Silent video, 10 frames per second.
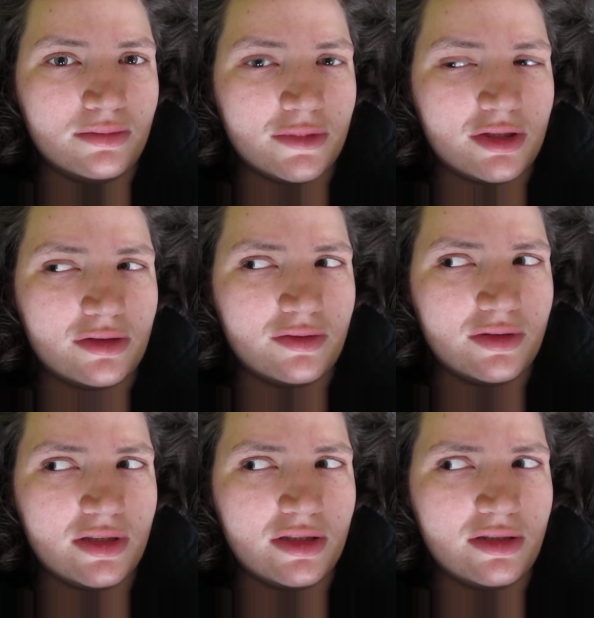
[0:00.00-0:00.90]
So if
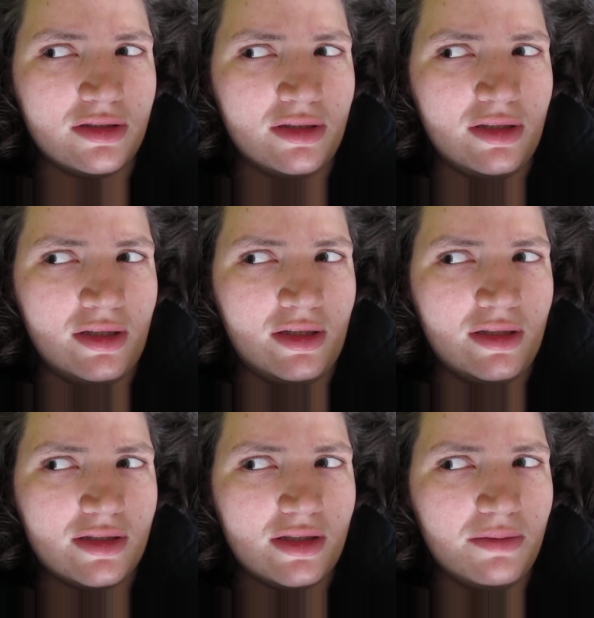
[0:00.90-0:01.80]
you can
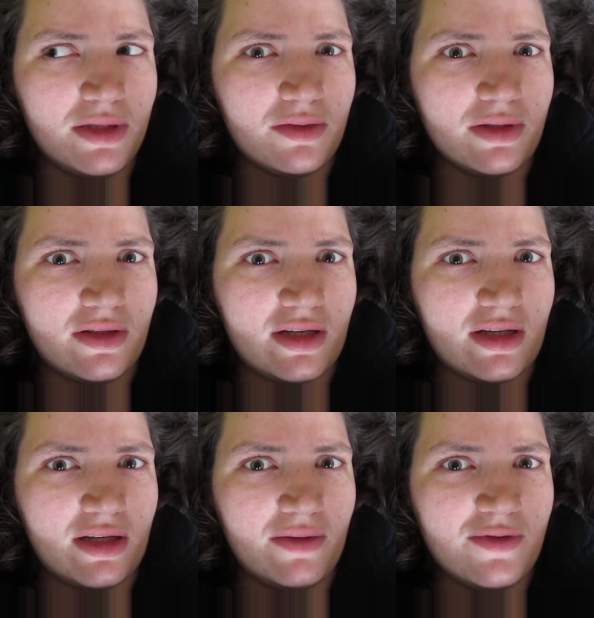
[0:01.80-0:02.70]
tell me where that
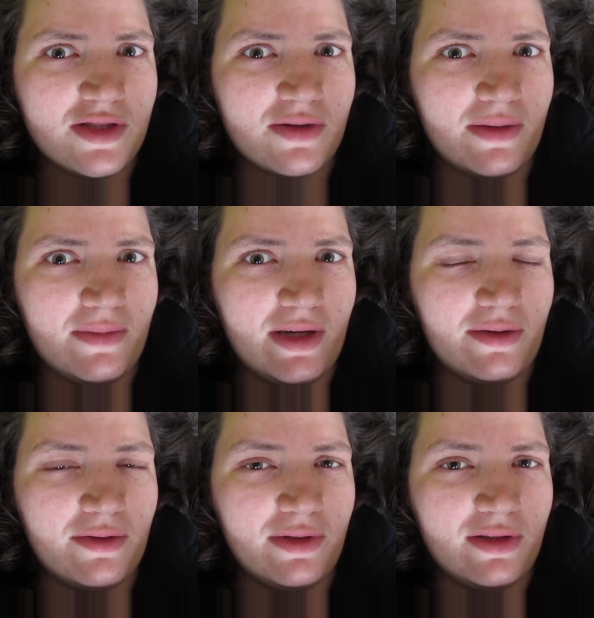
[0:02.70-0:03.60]
comes from, I
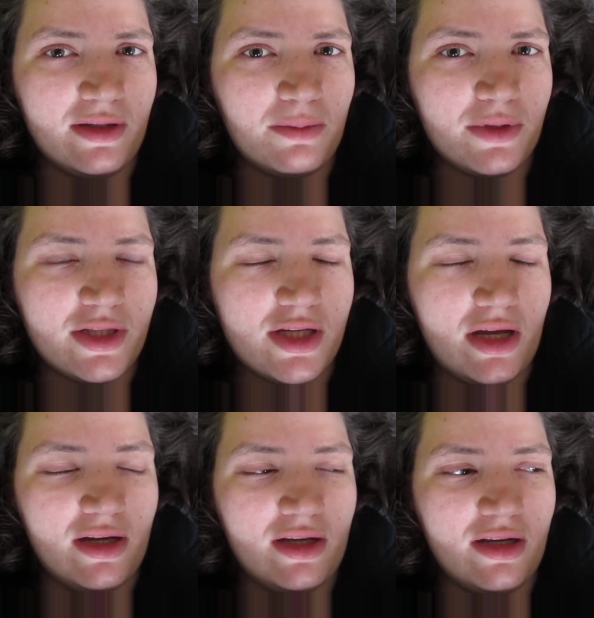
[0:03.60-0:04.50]
would really
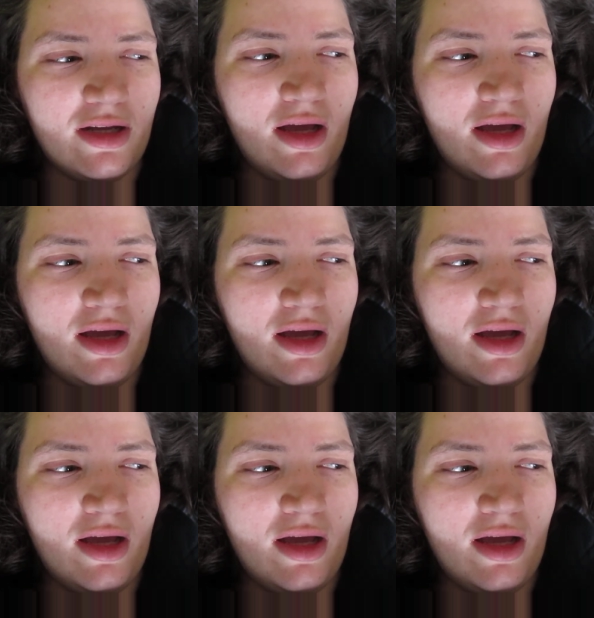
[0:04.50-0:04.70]
appreciate it.